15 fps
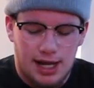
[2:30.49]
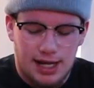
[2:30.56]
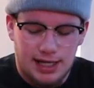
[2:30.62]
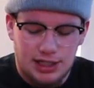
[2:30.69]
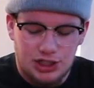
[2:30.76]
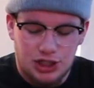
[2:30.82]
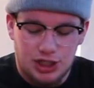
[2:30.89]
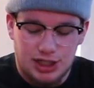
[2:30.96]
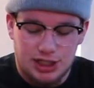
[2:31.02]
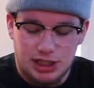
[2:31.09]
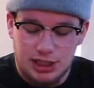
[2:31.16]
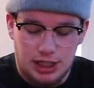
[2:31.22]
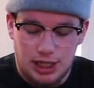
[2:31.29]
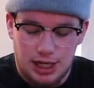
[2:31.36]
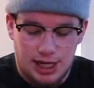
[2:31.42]
It's
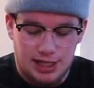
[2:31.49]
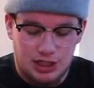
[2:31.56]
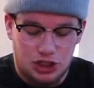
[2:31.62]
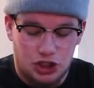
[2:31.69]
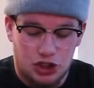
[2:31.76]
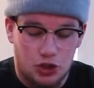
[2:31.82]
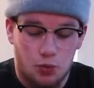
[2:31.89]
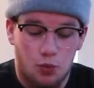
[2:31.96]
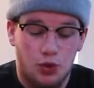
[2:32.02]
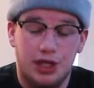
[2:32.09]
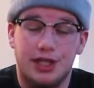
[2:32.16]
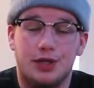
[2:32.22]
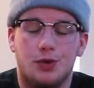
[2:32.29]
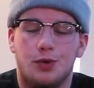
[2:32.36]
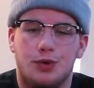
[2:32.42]
just a
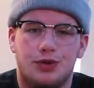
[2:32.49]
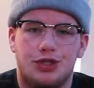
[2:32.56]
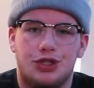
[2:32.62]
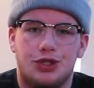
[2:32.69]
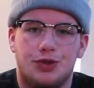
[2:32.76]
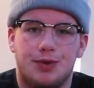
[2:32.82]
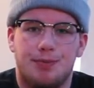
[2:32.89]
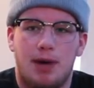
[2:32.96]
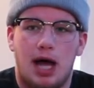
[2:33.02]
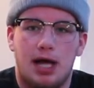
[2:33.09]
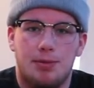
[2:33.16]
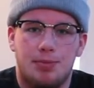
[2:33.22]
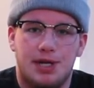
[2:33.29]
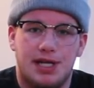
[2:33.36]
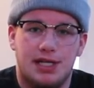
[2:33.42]
really cool shoe in my
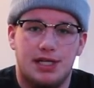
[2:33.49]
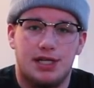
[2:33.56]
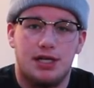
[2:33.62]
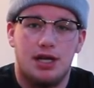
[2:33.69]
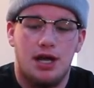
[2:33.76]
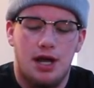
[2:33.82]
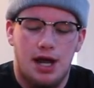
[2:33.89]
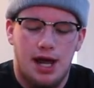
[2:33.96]
opinion,